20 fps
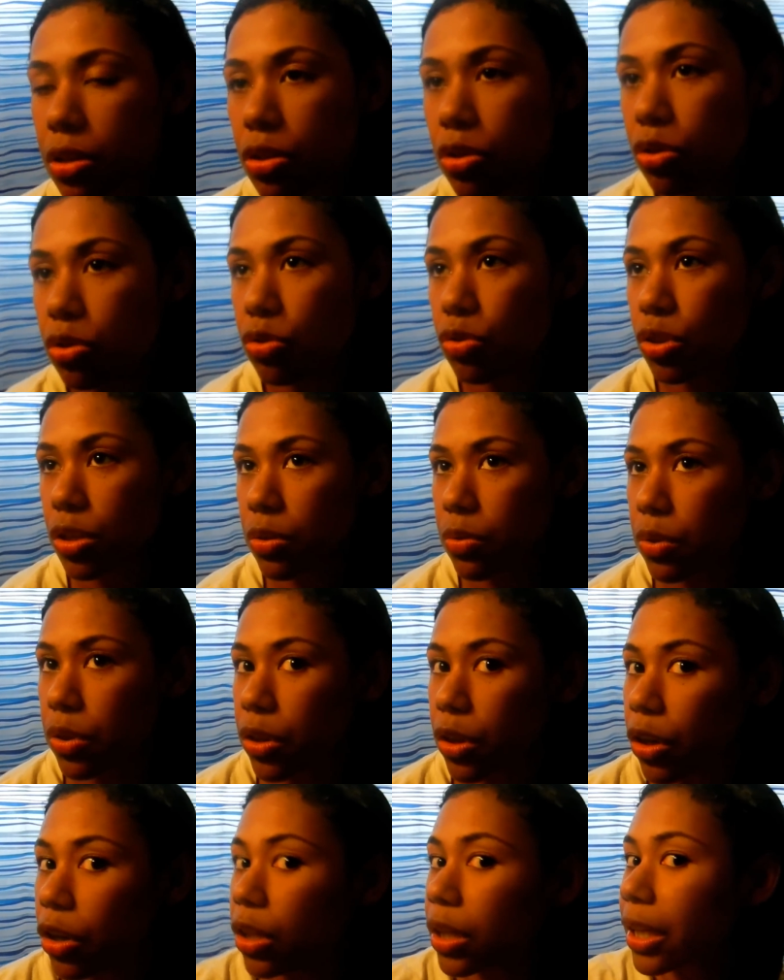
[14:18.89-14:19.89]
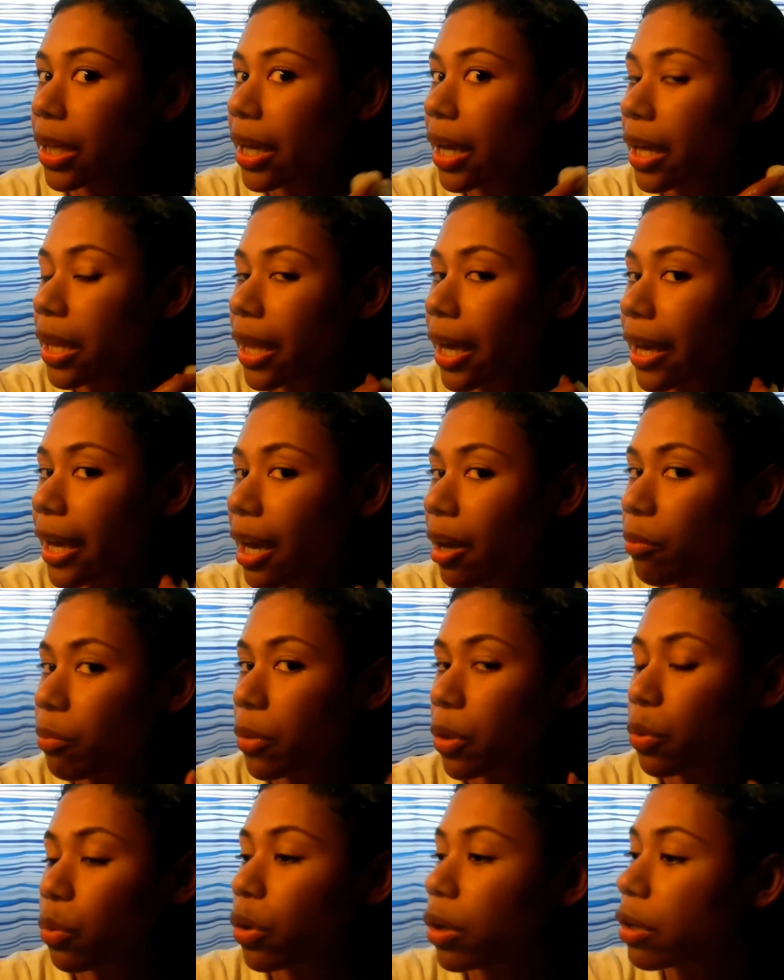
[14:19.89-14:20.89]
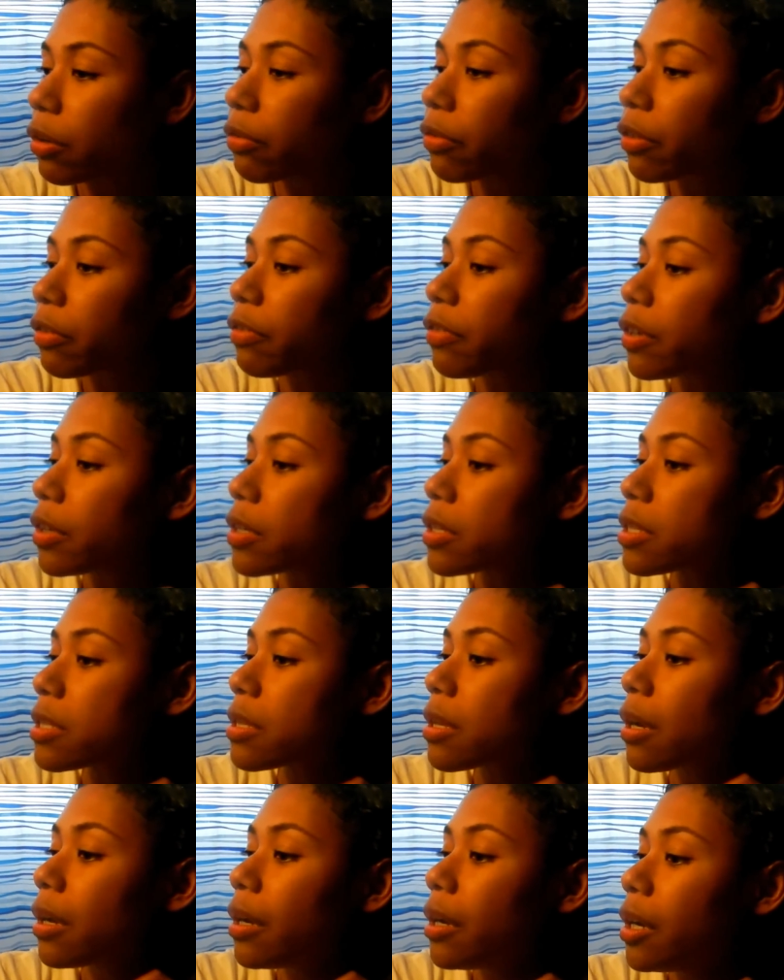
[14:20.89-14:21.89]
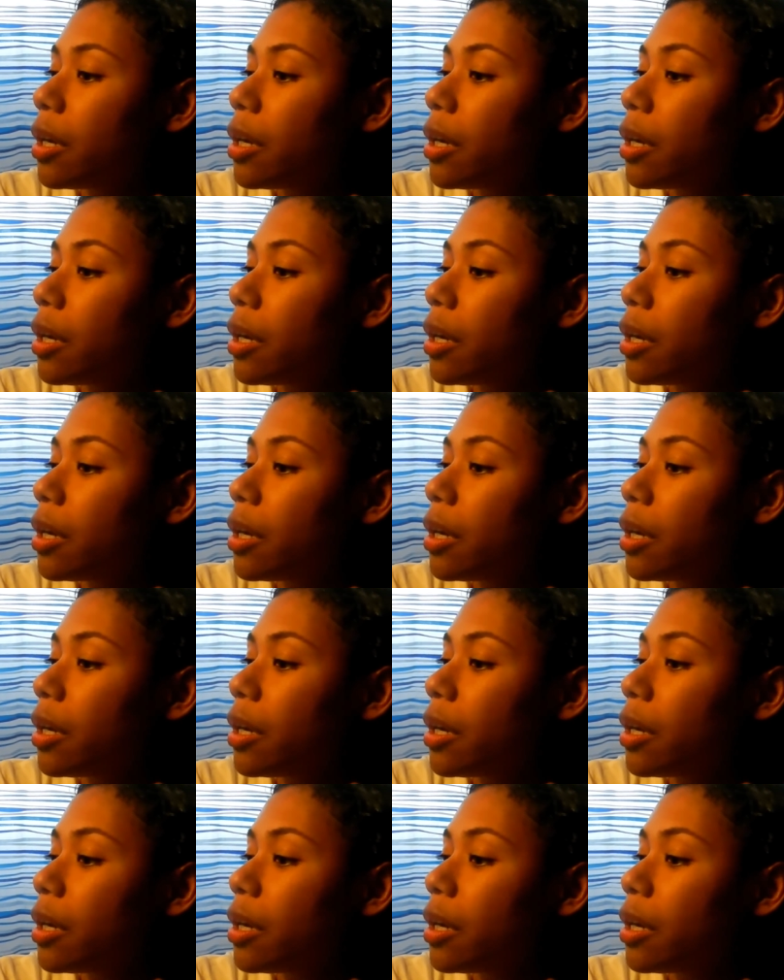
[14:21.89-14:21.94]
usually with curly hair that can be one of the first